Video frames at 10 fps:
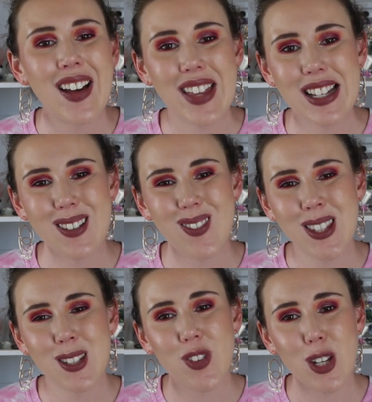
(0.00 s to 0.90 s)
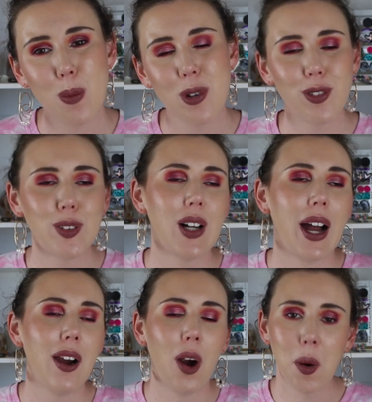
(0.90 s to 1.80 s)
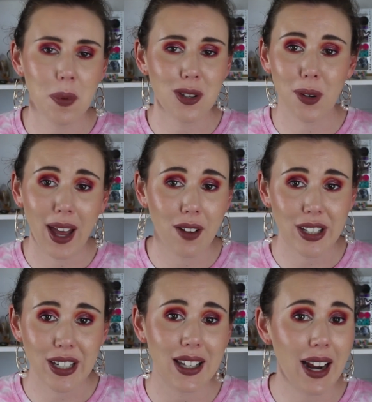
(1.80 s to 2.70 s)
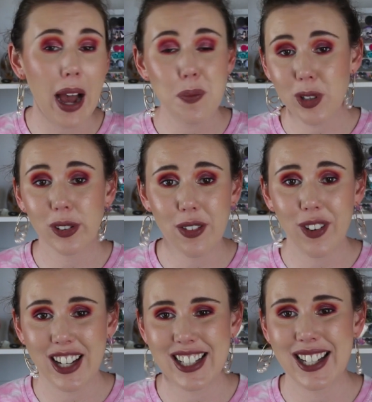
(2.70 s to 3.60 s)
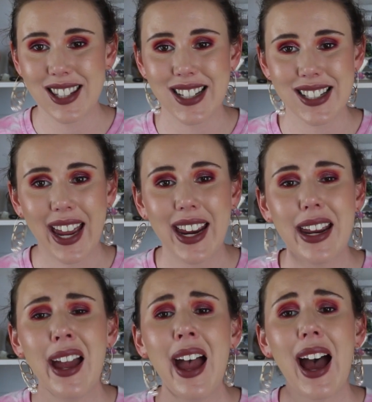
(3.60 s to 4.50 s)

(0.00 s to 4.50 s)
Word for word: That's it for this video, beautiful. I hope that you are having an absolutely fantastic day.